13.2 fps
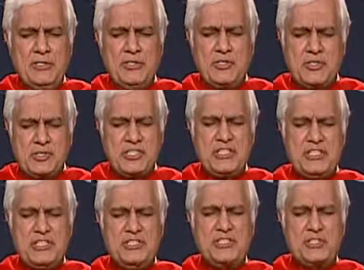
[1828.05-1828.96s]
to
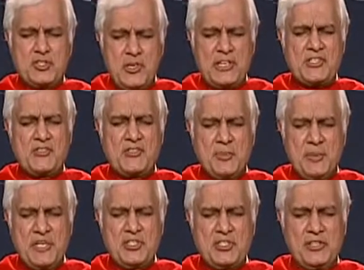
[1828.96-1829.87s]
see the
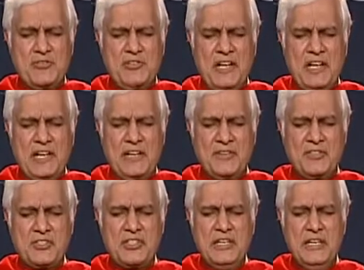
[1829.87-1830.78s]
transformation of
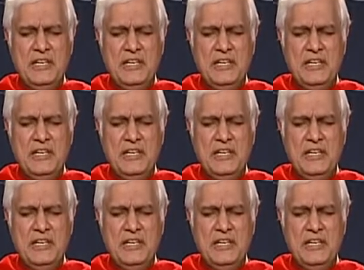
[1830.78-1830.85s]
lives.